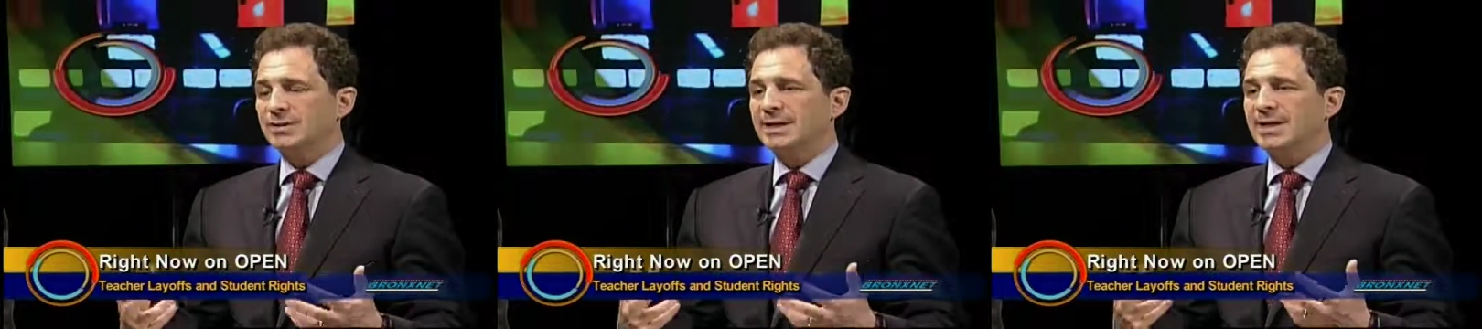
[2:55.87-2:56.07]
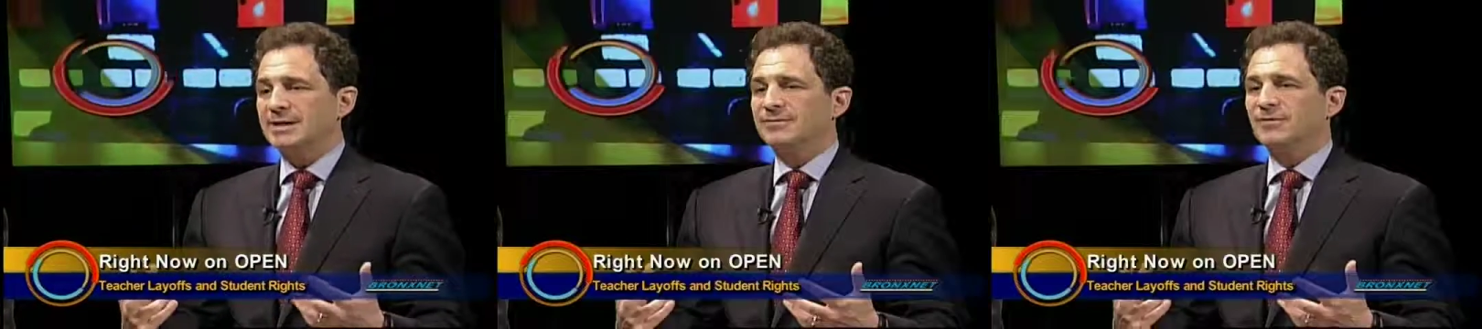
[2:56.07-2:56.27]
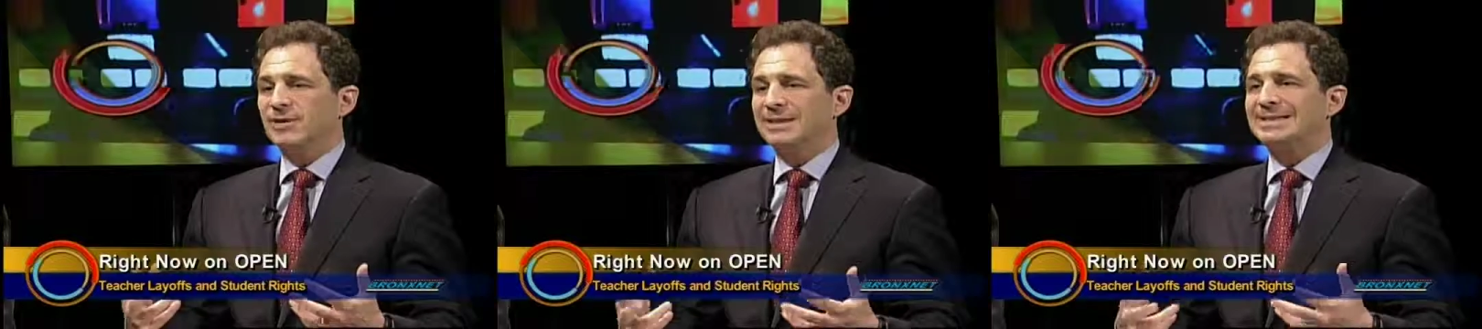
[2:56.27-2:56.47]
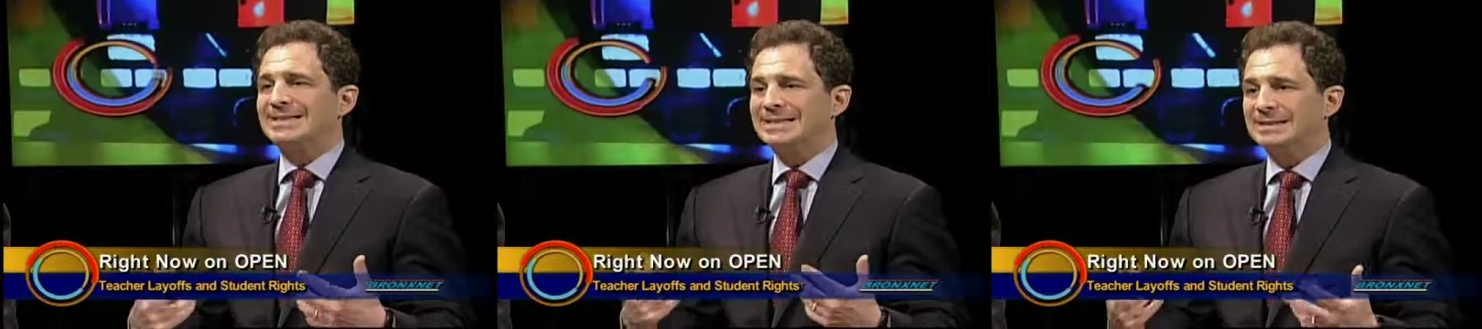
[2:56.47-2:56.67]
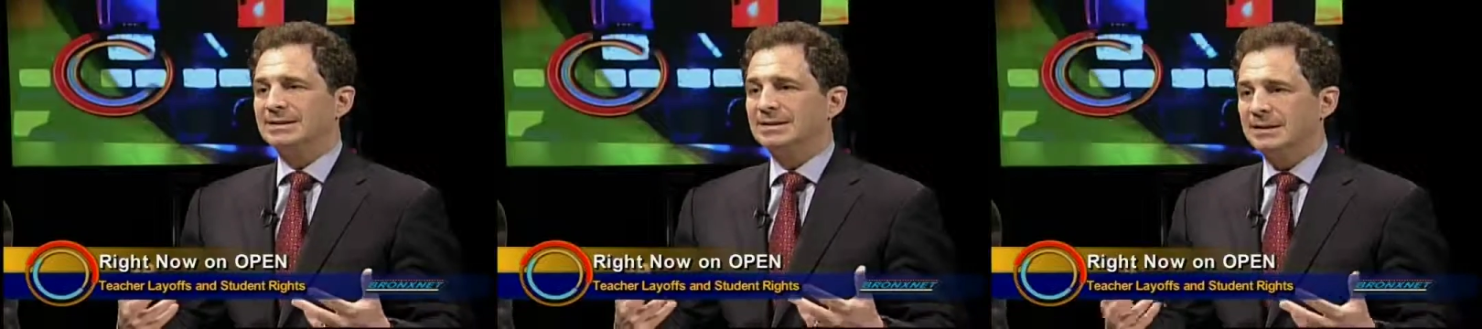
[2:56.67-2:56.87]
Today's Verdict
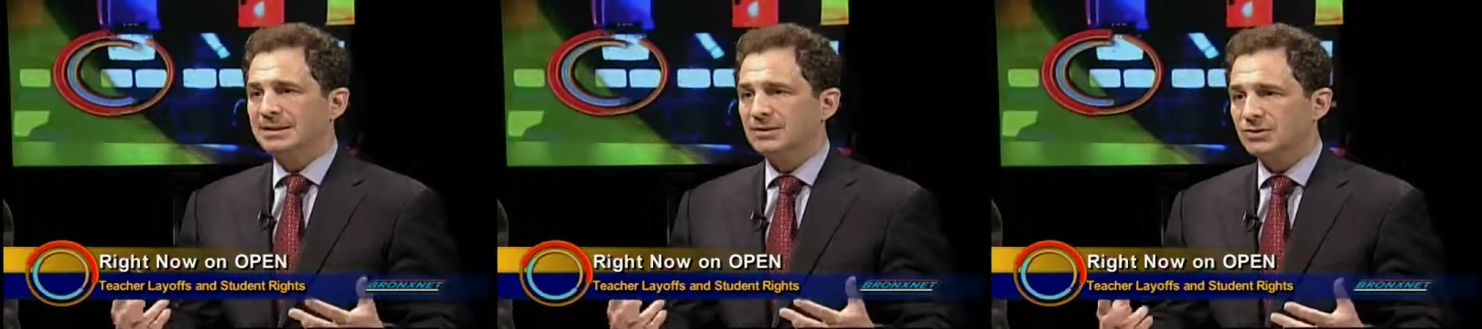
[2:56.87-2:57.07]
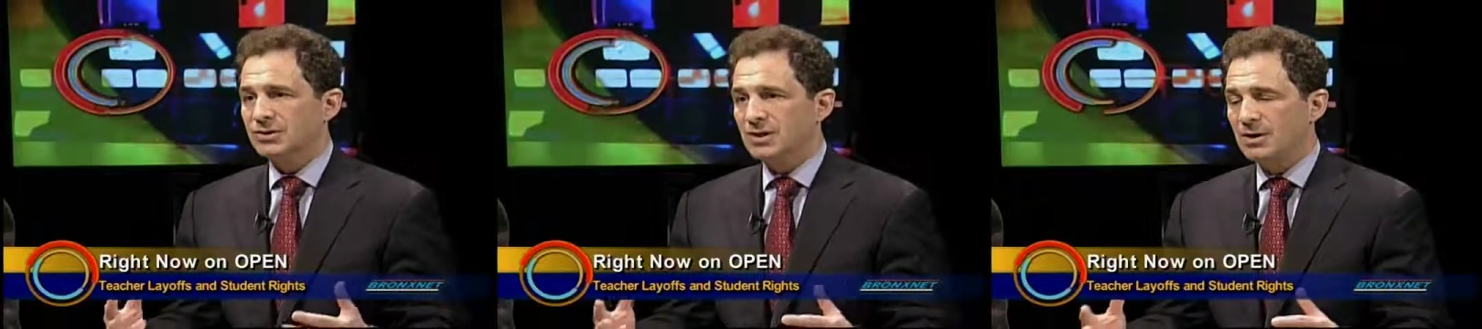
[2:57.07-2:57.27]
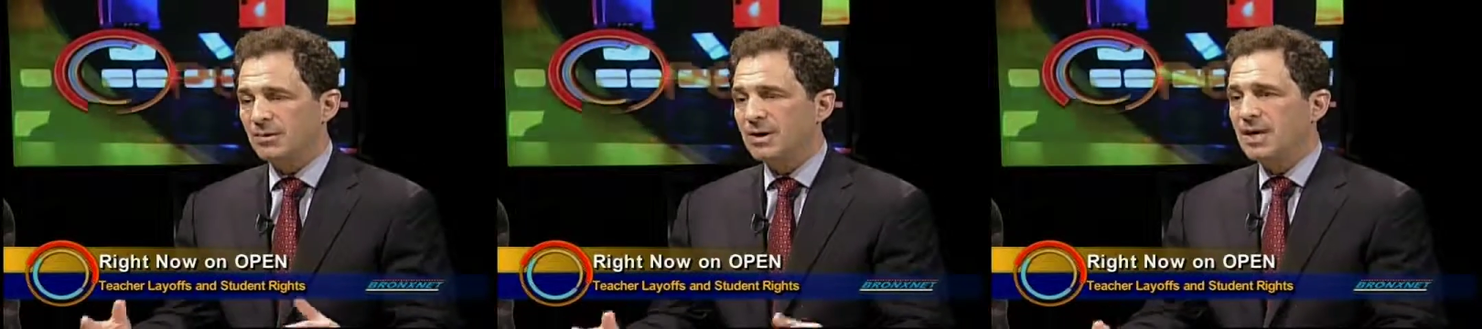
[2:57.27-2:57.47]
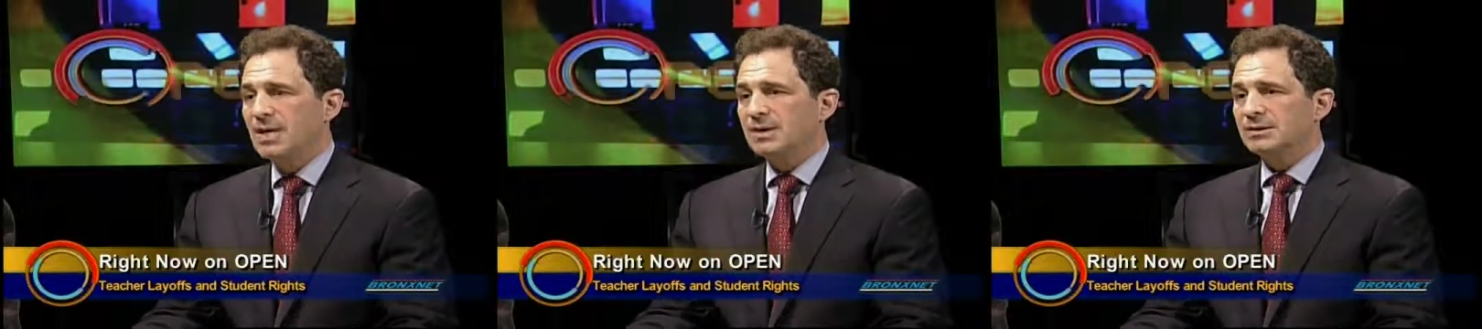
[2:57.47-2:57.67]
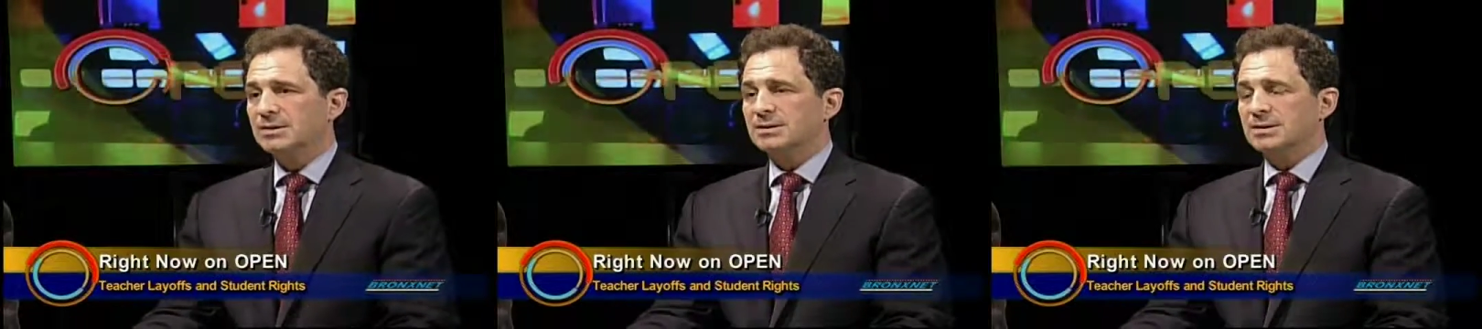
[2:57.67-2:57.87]
is still a legal show,
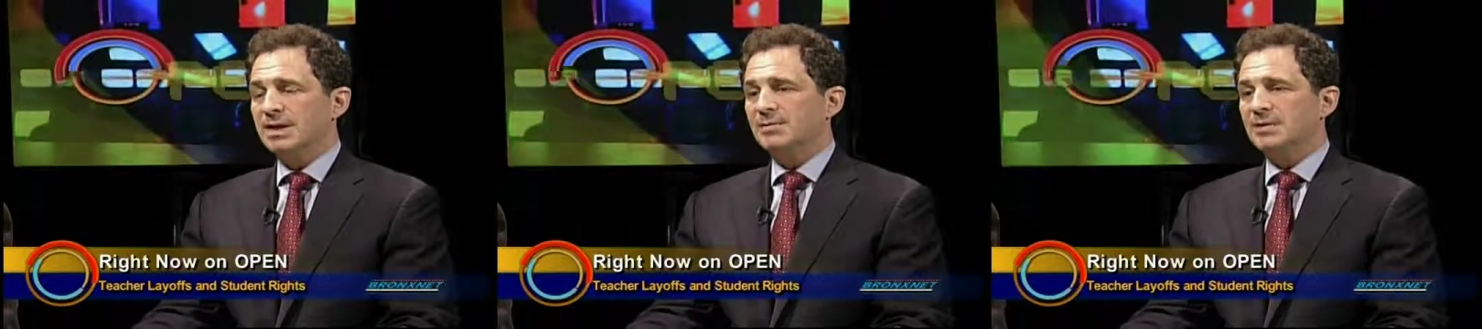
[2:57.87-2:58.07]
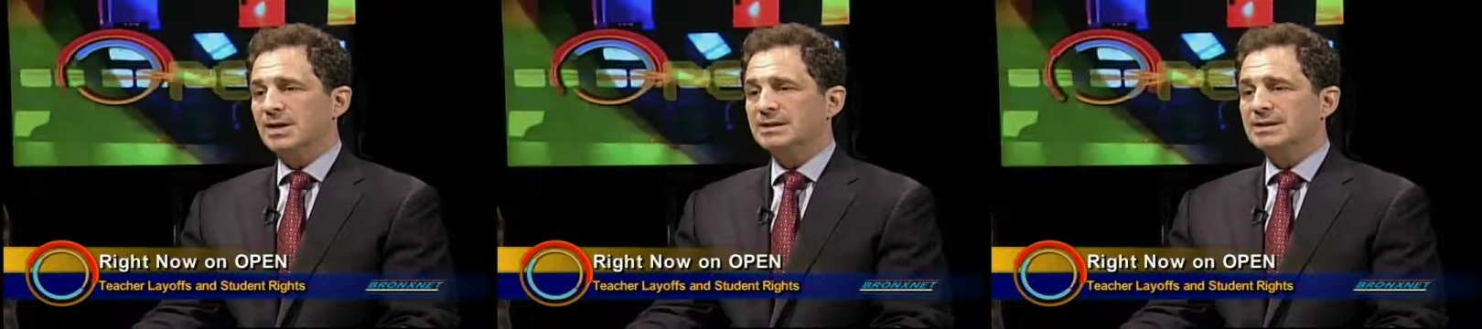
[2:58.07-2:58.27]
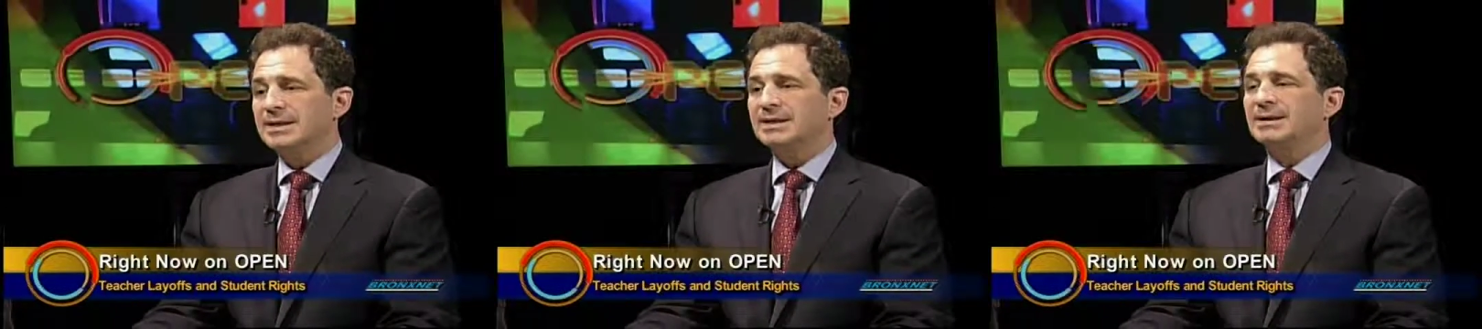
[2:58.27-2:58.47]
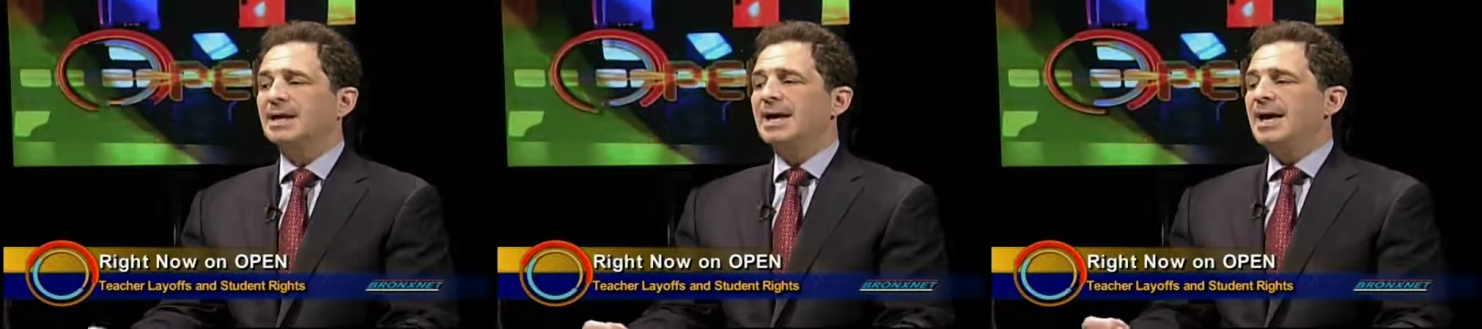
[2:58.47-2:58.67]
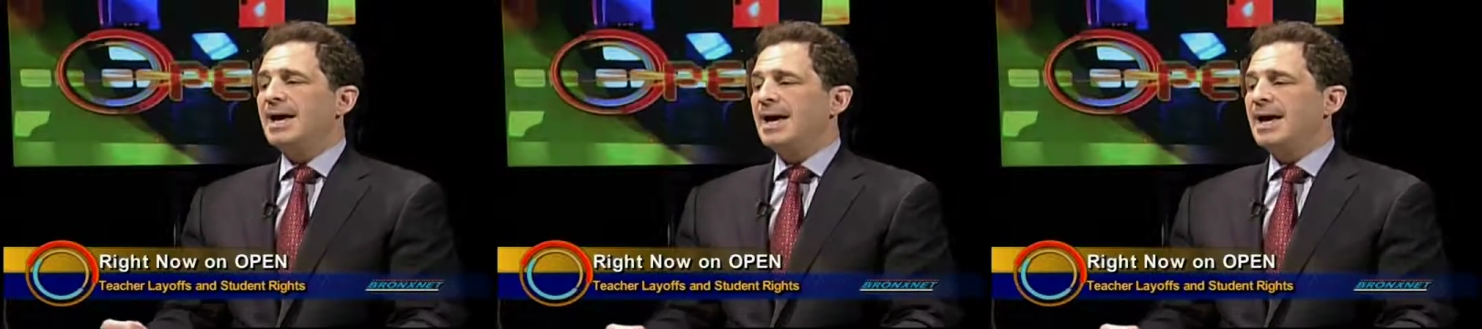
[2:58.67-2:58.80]
just like Bronx Legal,